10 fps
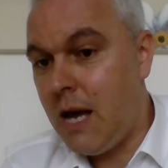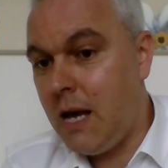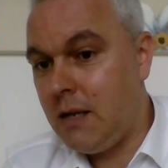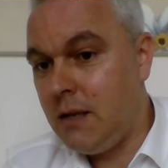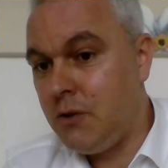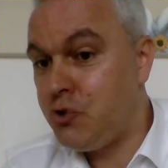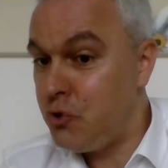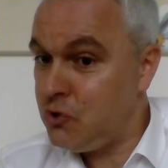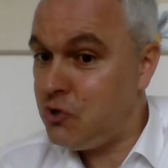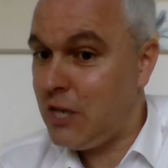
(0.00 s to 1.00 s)
And the
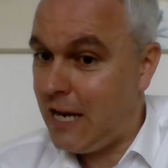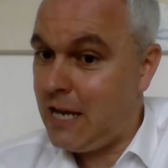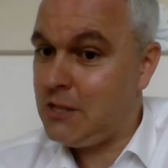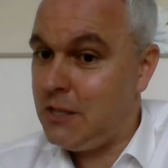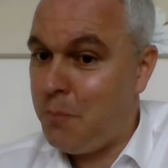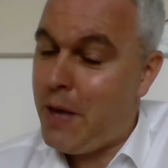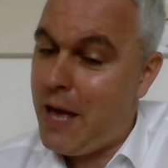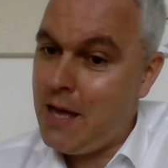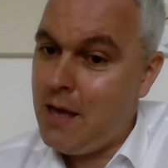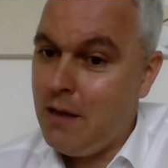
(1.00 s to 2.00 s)
trust can actually
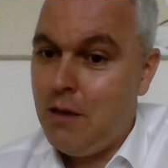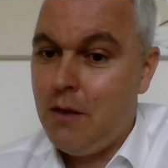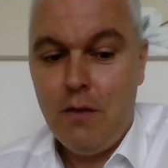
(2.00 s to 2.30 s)
pay